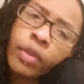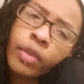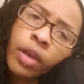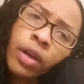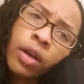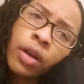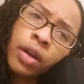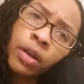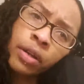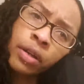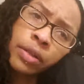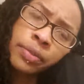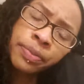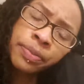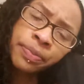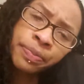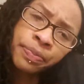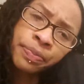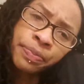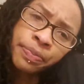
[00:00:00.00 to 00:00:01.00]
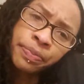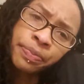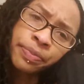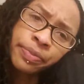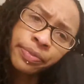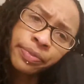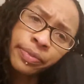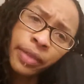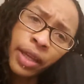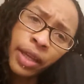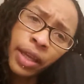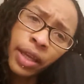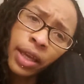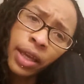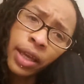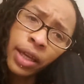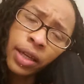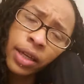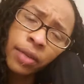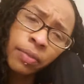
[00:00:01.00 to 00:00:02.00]
um, they
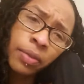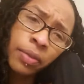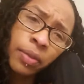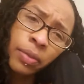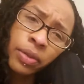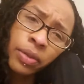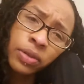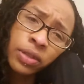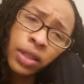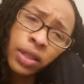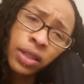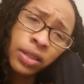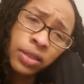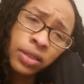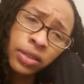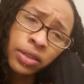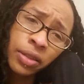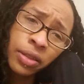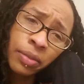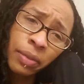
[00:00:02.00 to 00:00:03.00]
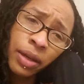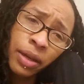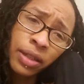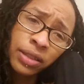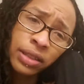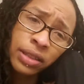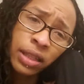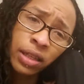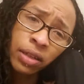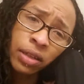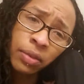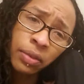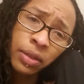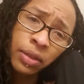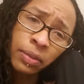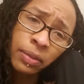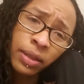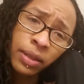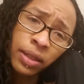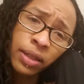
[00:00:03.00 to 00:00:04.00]
can, but most likely Jeremiah's not gonna want
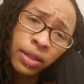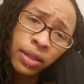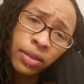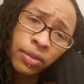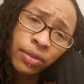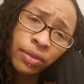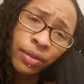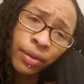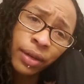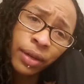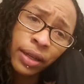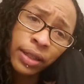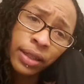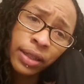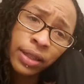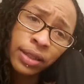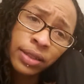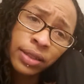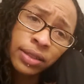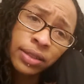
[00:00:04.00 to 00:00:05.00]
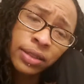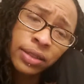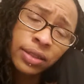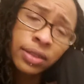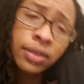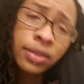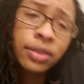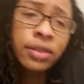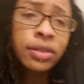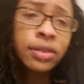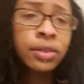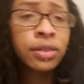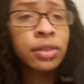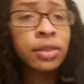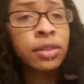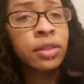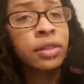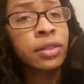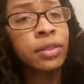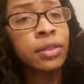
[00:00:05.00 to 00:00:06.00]
to be in it. You know how he is.
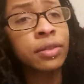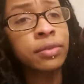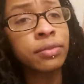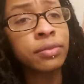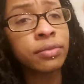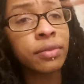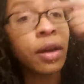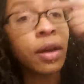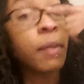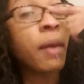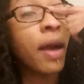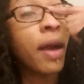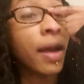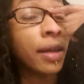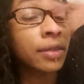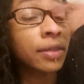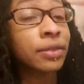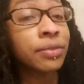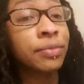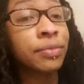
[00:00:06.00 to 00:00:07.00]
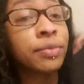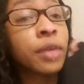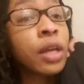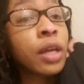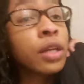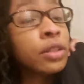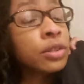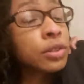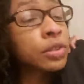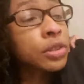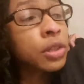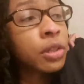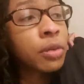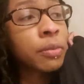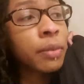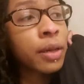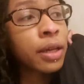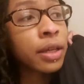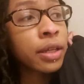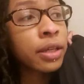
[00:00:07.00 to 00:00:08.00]
I'm gonna ask him.
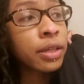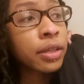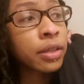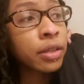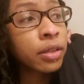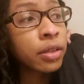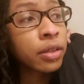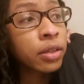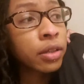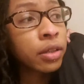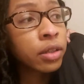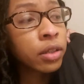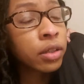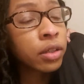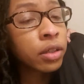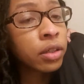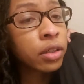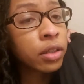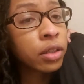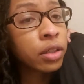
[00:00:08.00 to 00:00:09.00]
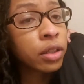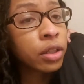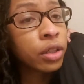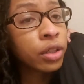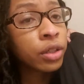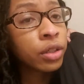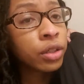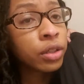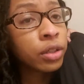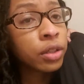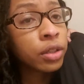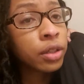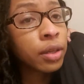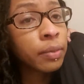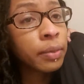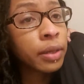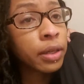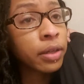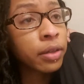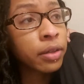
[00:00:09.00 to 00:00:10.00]
Jeremiah,
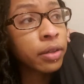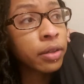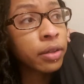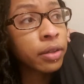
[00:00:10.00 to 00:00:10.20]
come here.